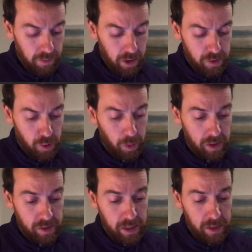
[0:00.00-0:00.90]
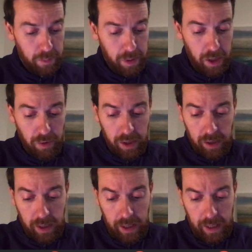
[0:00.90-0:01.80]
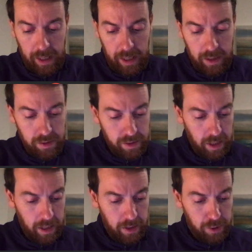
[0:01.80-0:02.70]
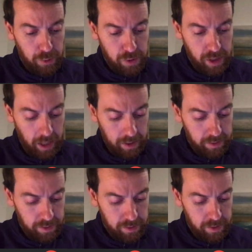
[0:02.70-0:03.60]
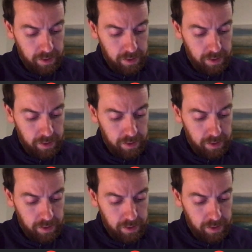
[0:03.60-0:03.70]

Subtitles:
So we can see that the period is 2 seconds.